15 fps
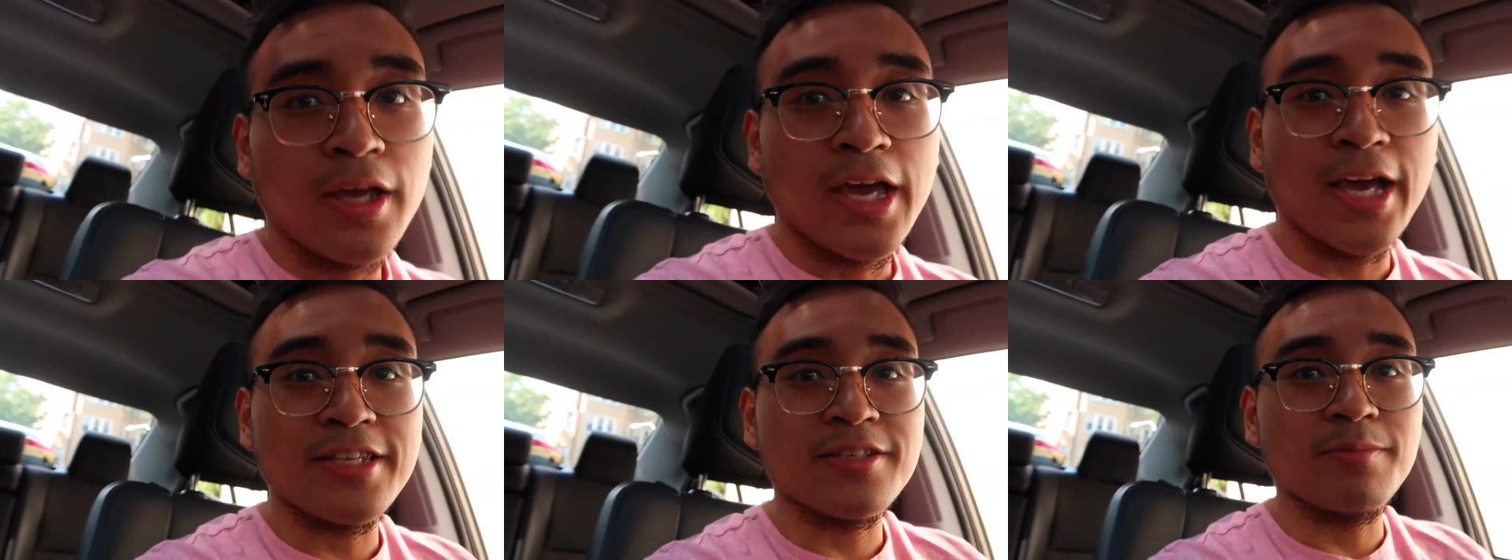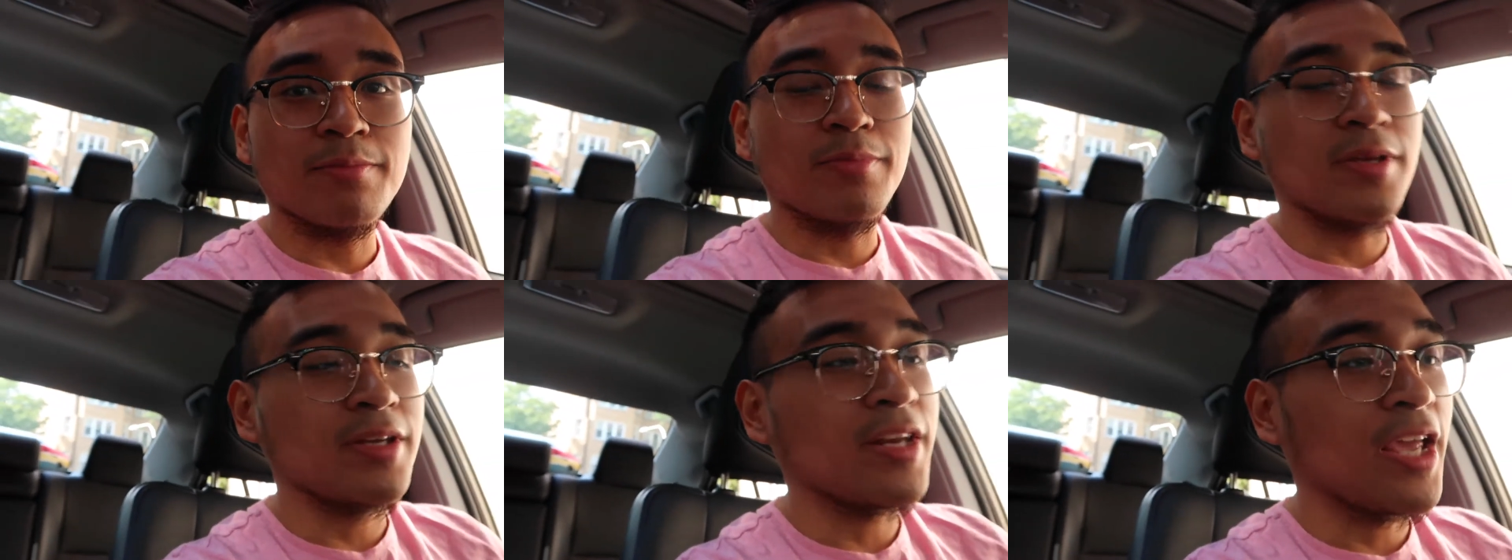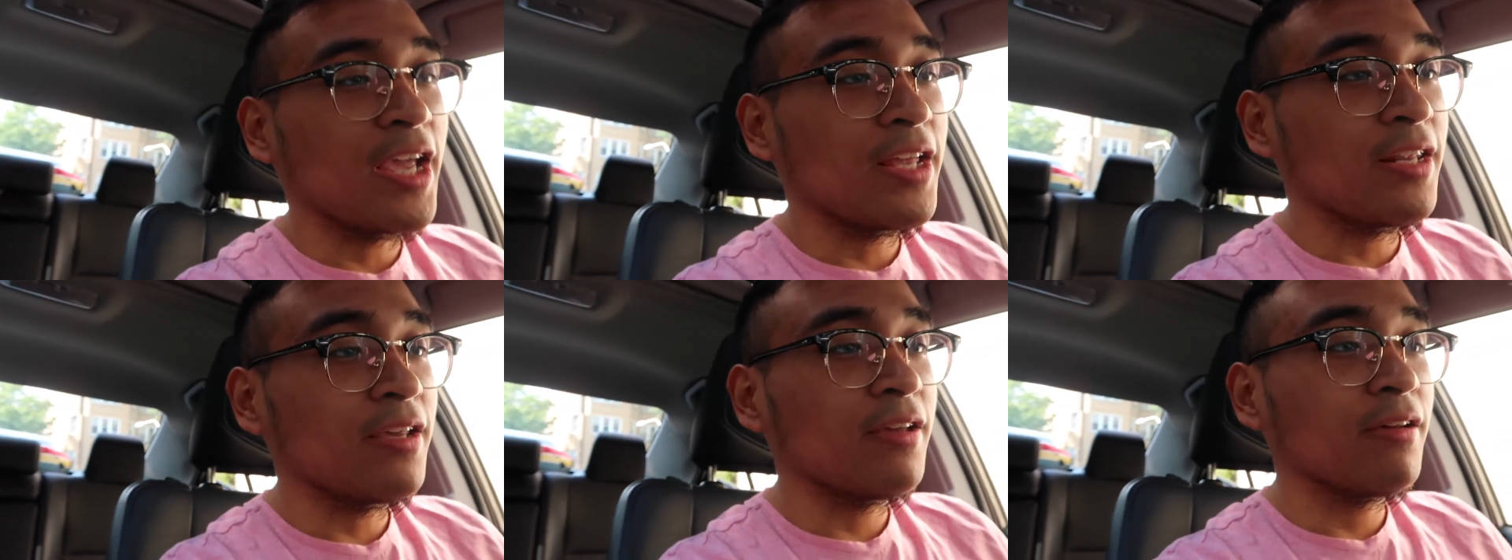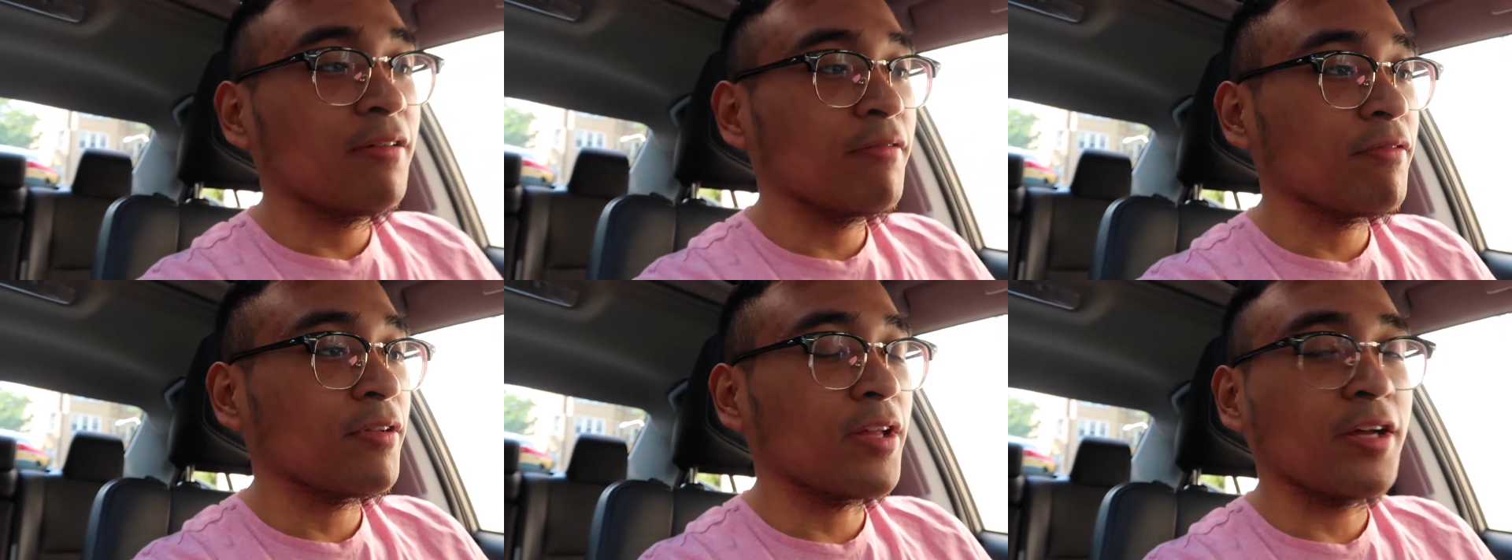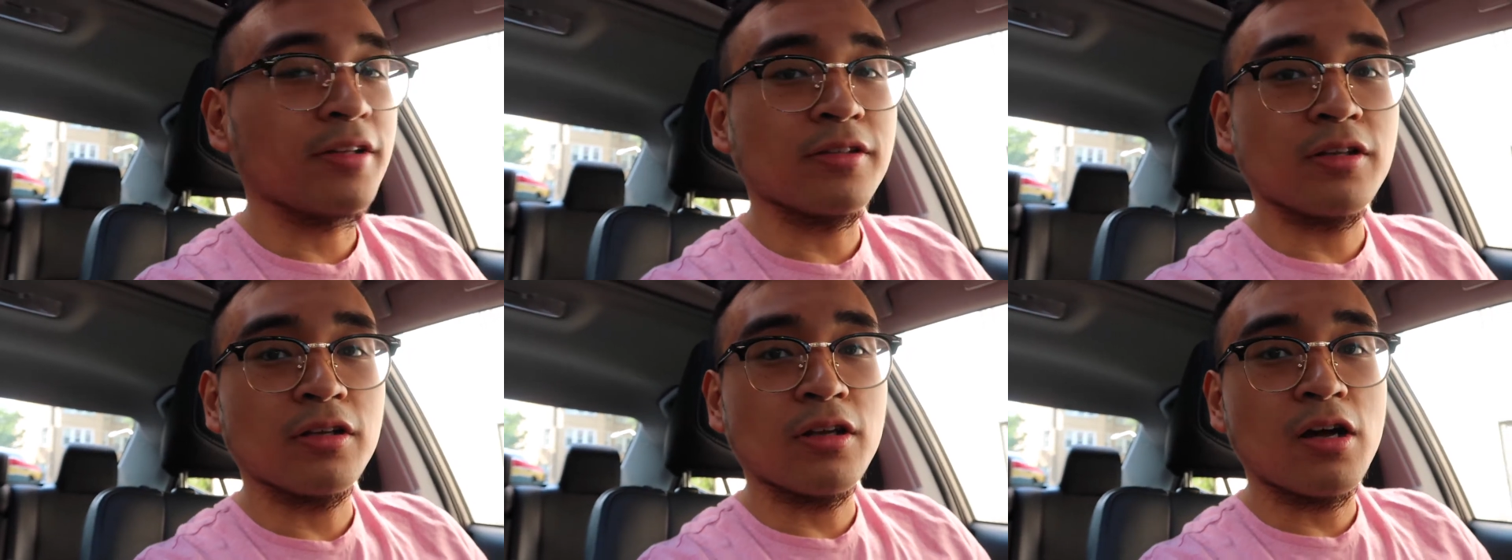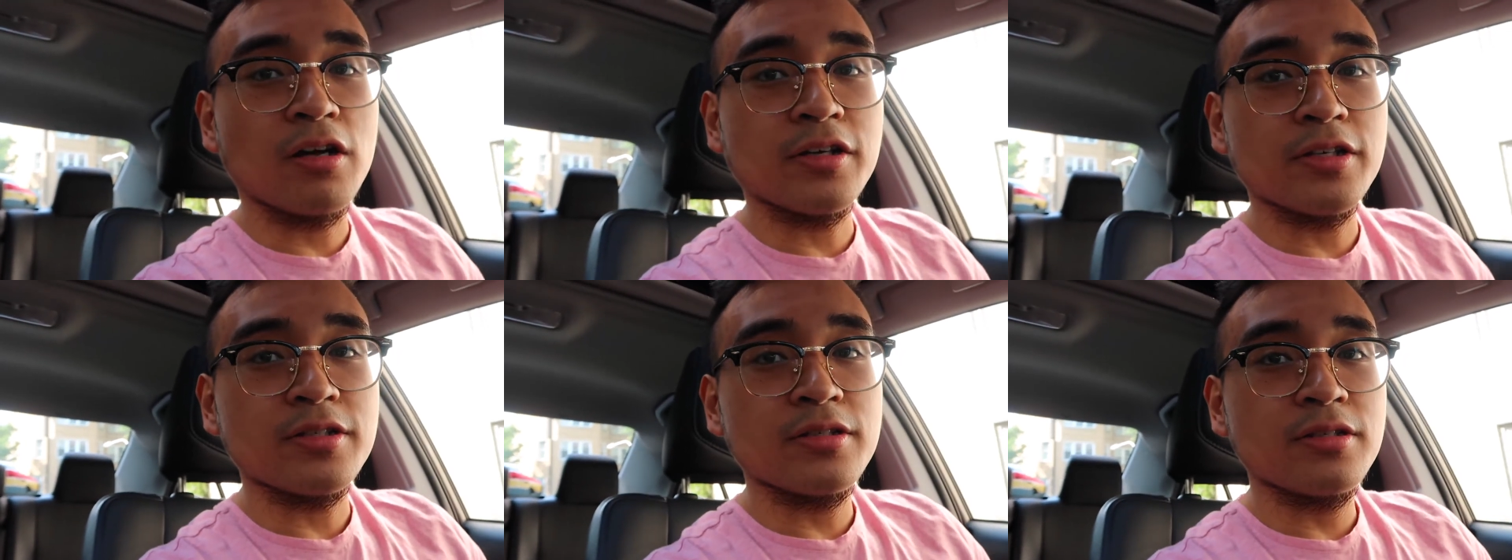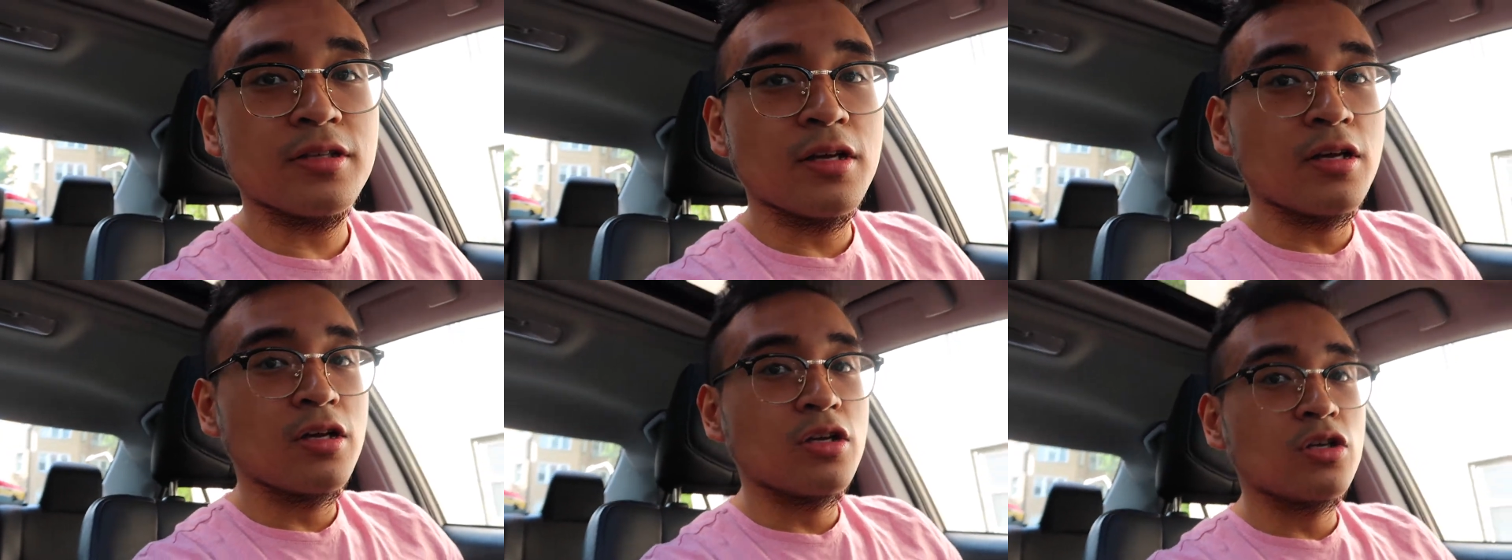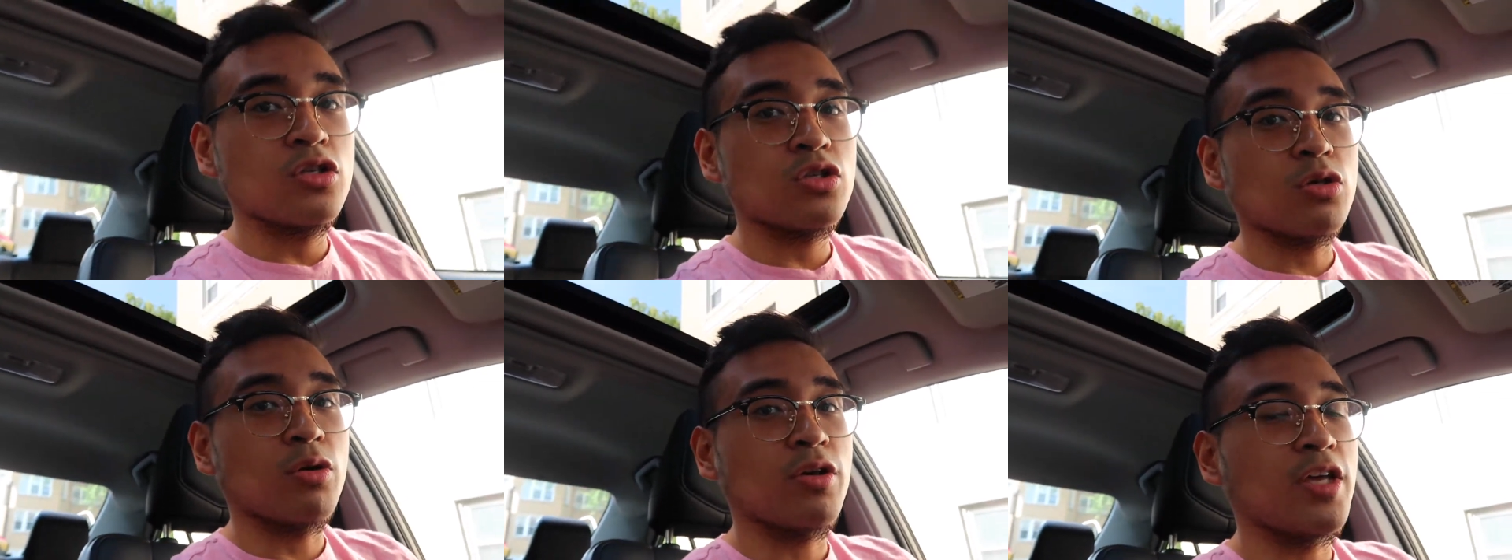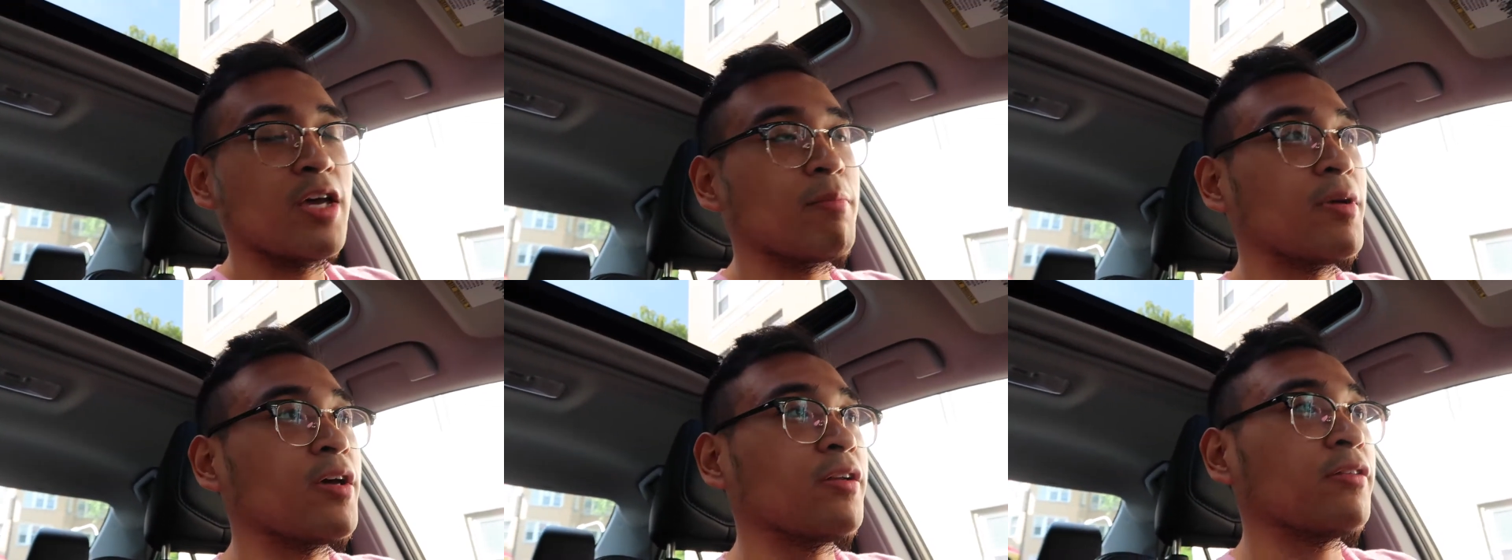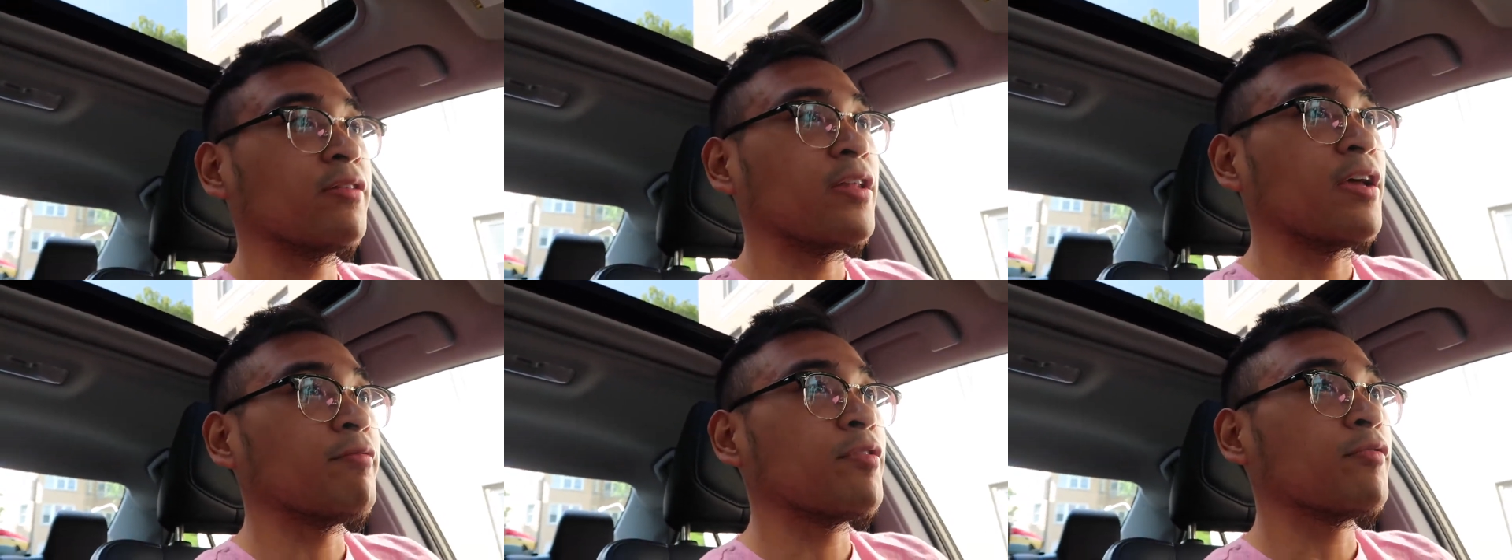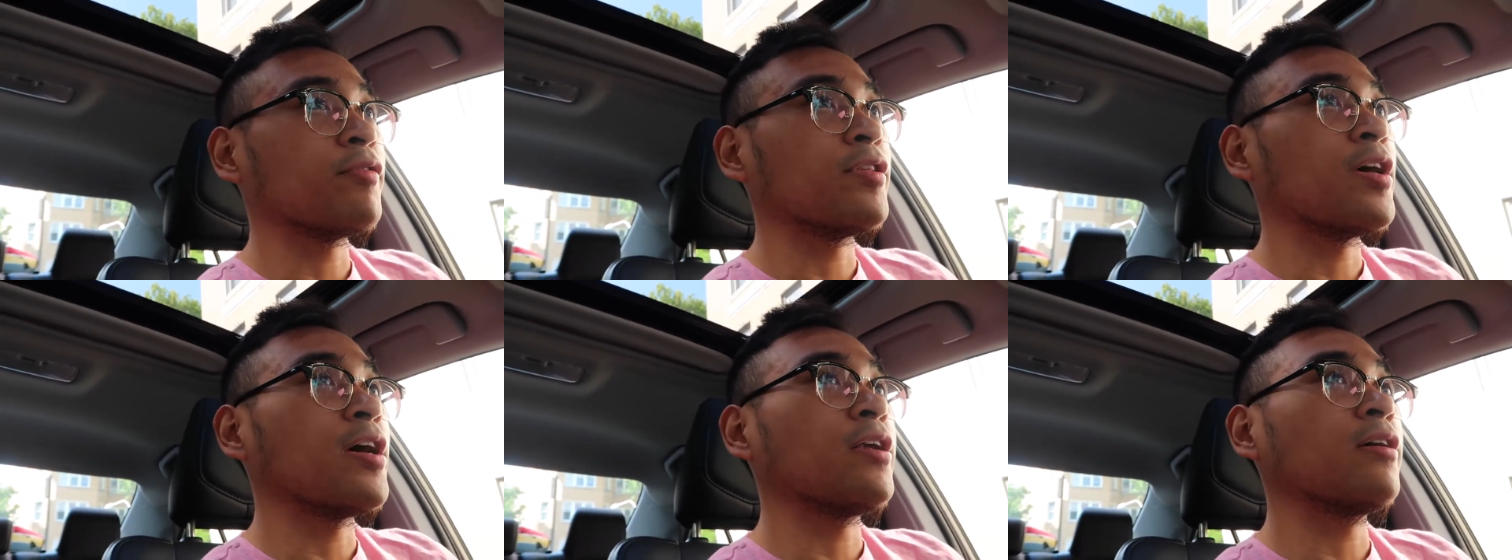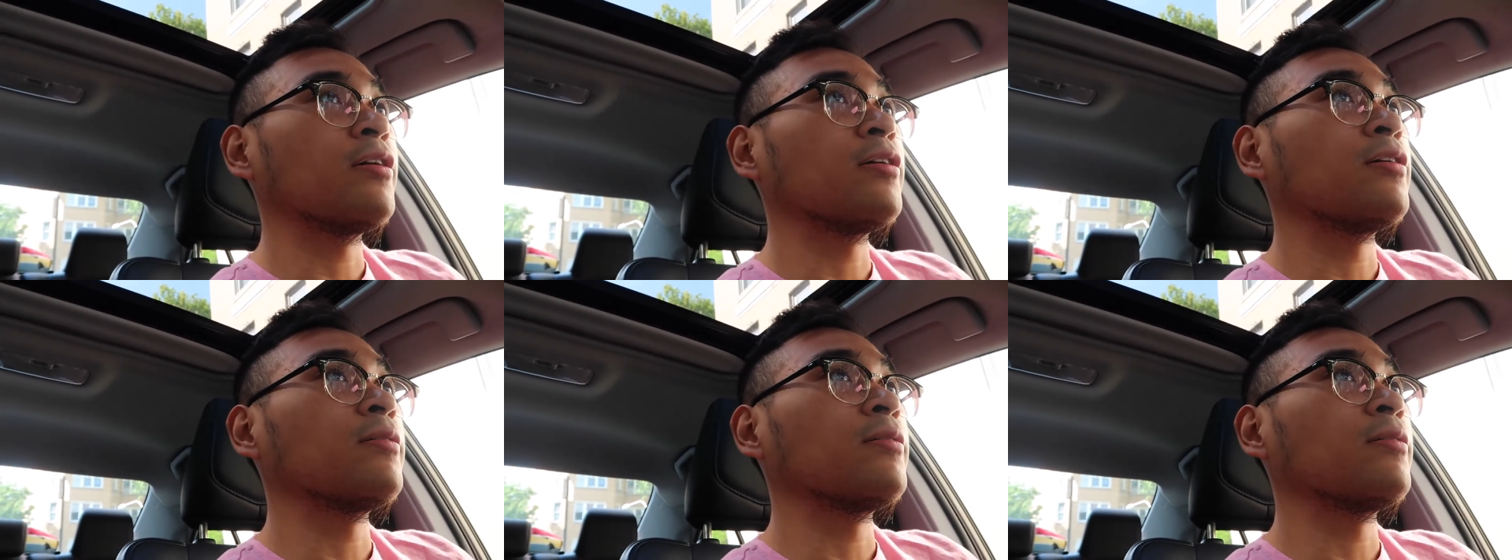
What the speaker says: Hasn't been 80 for like the longest, so yeah, man, thankful for that.